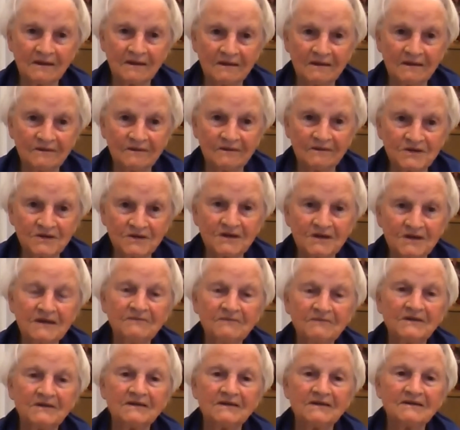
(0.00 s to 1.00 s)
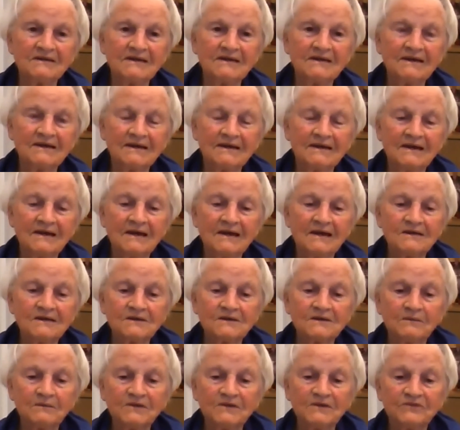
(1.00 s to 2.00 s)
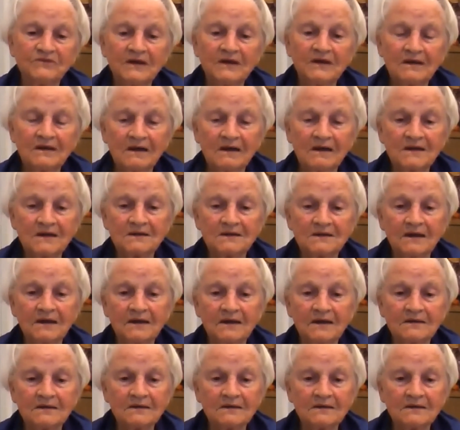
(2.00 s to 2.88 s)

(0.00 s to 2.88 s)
receive it. So we realized that.